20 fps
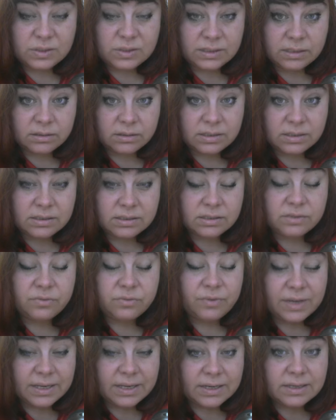Sun. This is
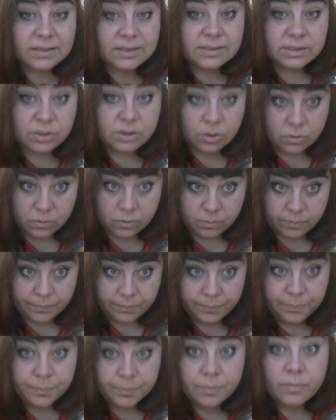very strong.
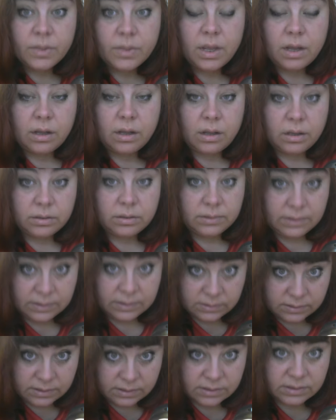
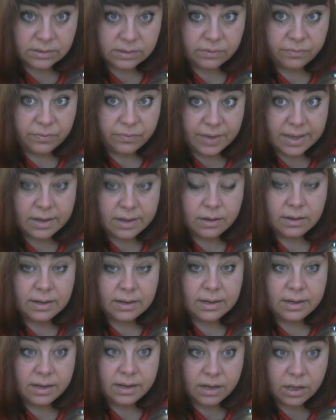This is very
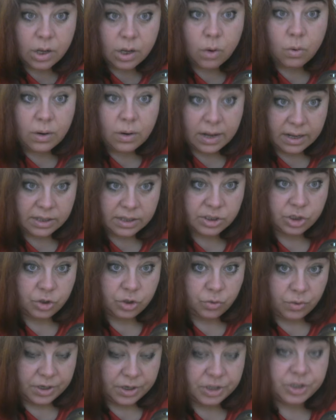Leo-like
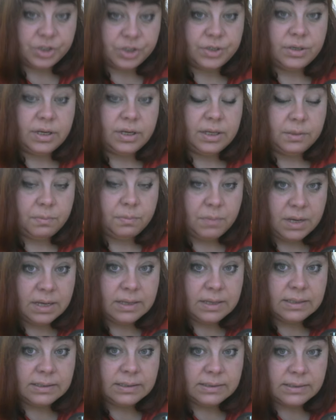situation. It
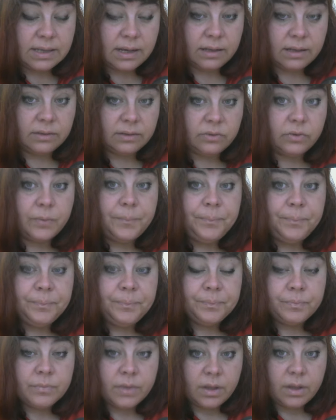means that
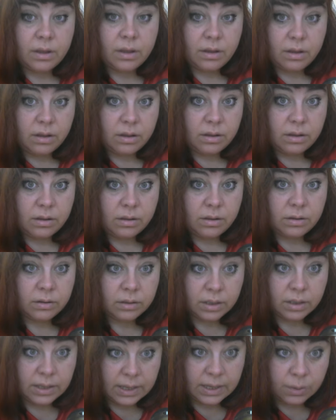
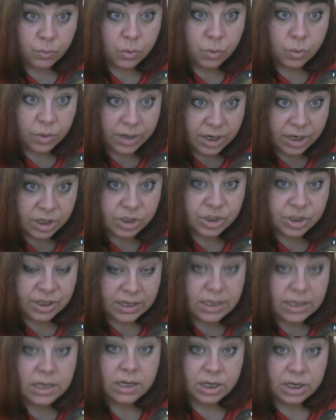he
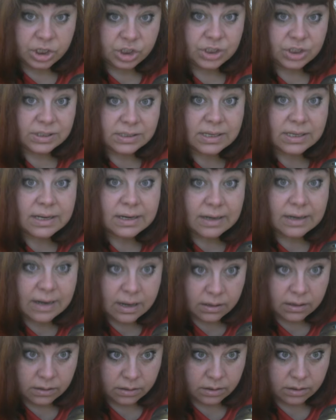reaches a
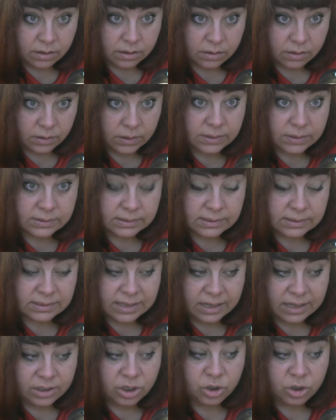rank in
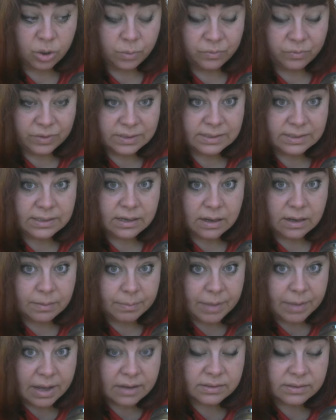society, and obviously
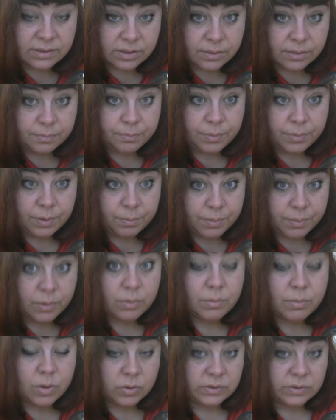among some
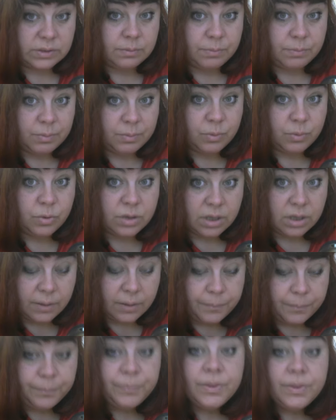people
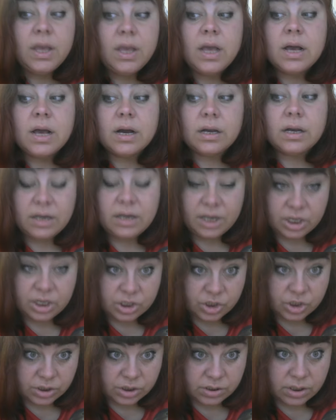he
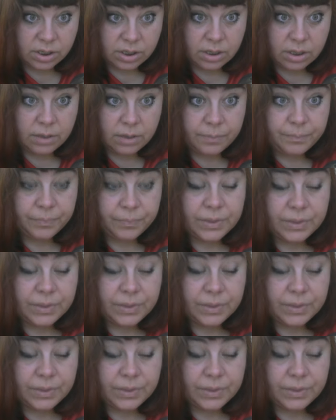reached a